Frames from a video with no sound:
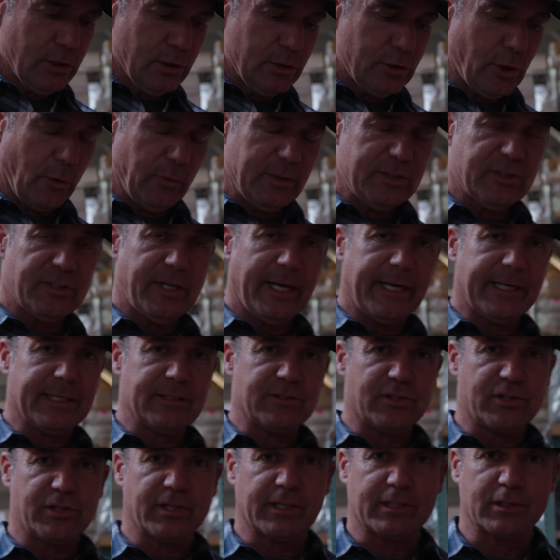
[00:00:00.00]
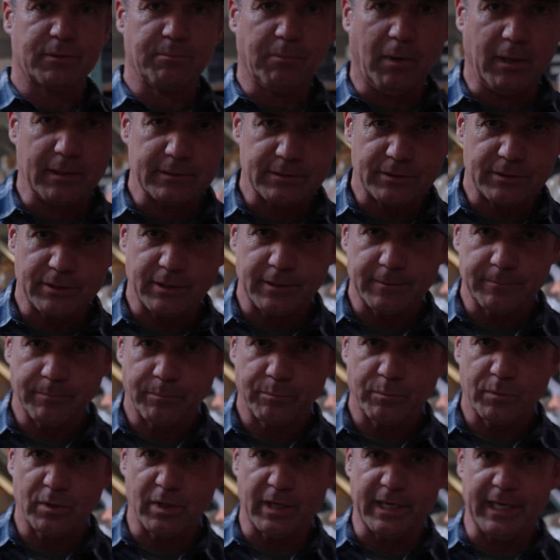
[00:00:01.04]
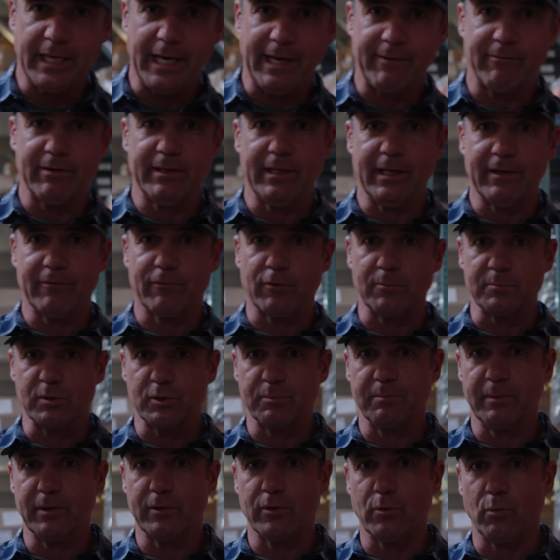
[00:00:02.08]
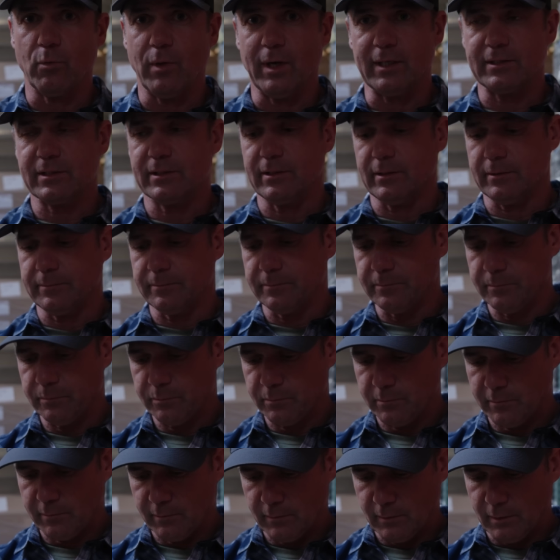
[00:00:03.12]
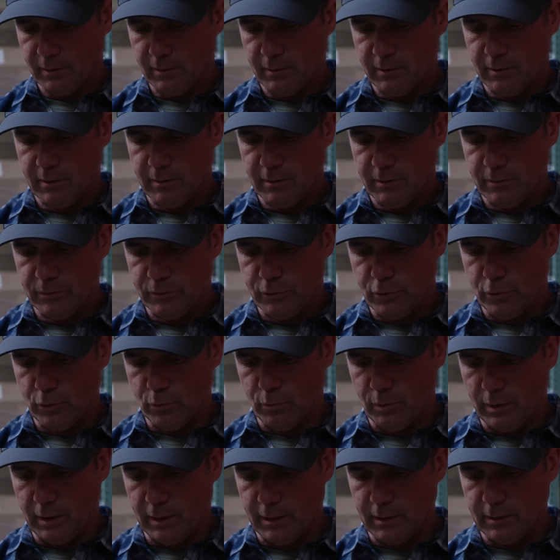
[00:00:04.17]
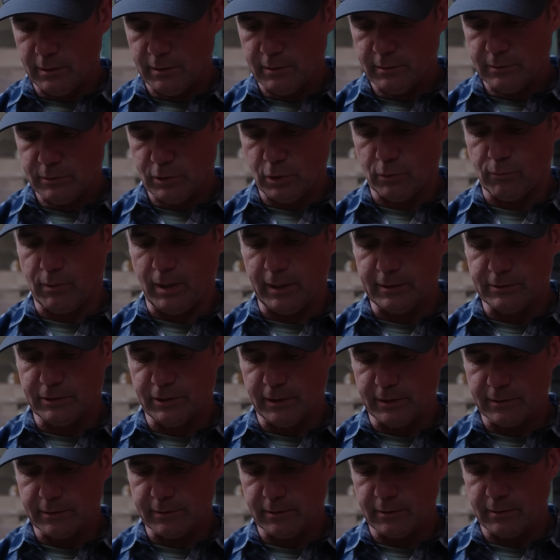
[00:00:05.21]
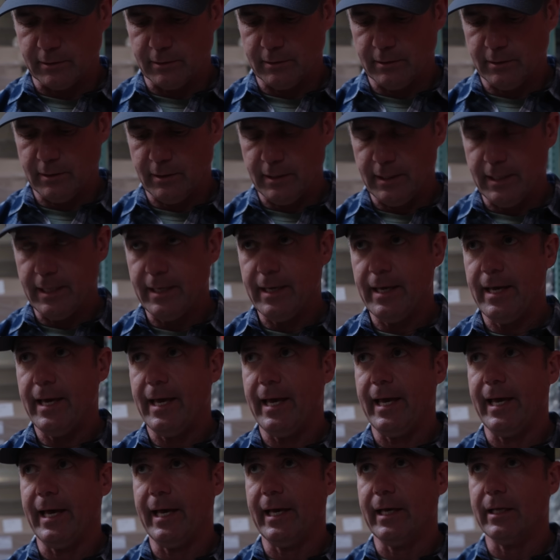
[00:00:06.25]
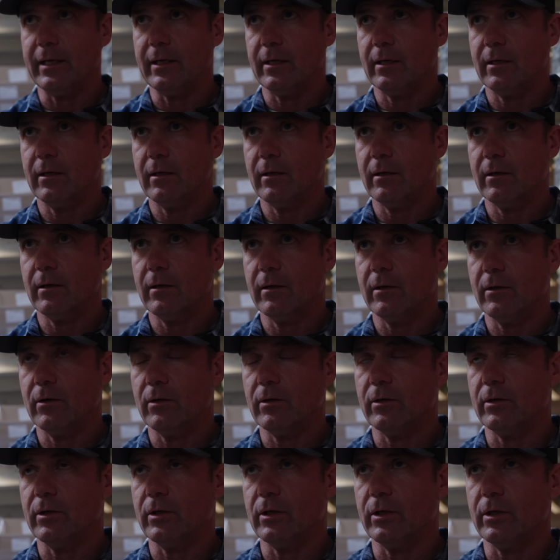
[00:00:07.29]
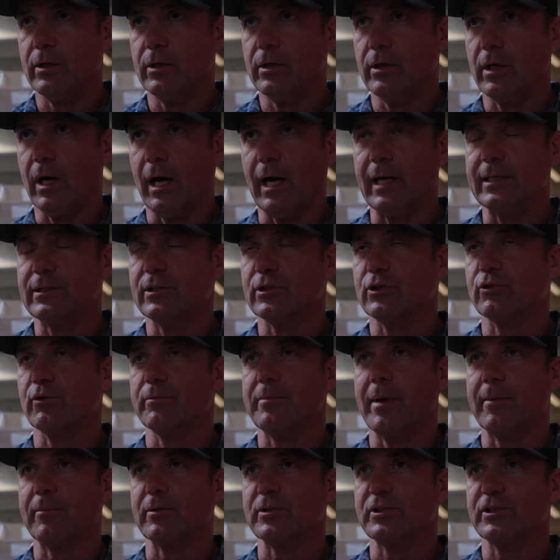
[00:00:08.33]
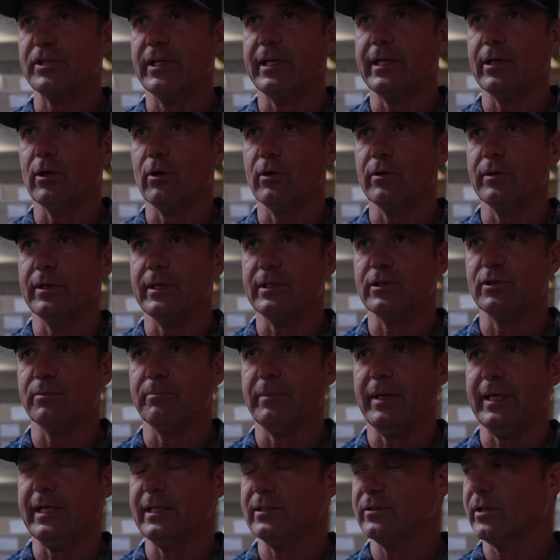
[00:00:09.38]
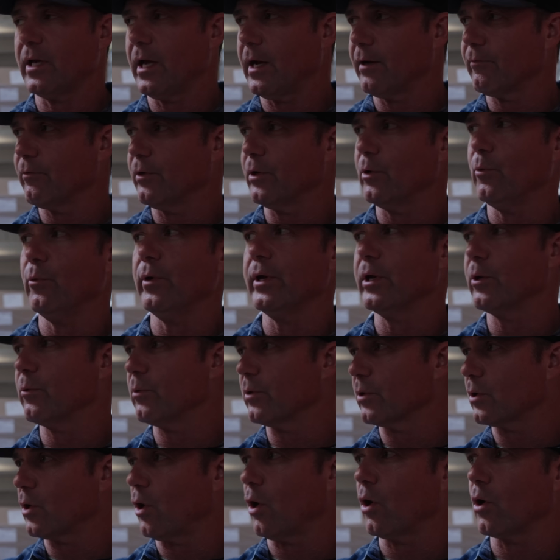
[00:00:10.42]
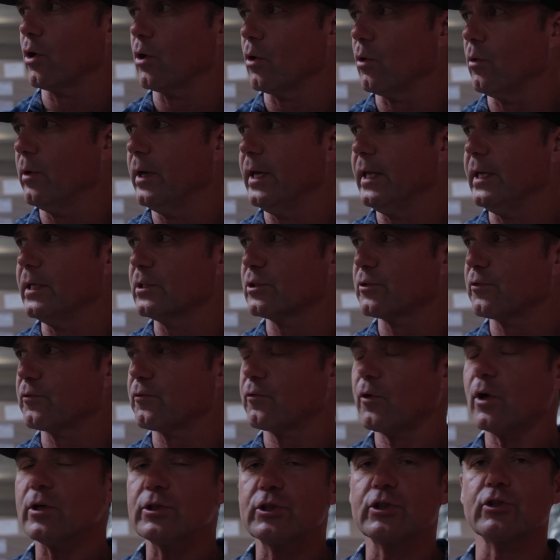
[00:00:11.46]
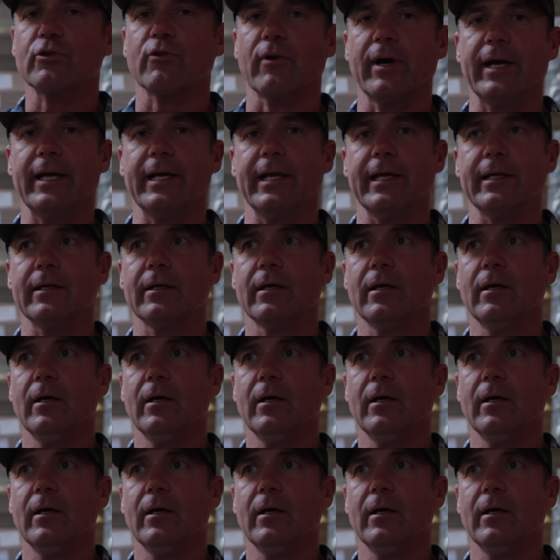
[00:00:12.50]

So it's taken 6 months to get everything from Smith & Wesson to Rochester. And I just remember sitting on these meetings every week with Carl, and it's frustrating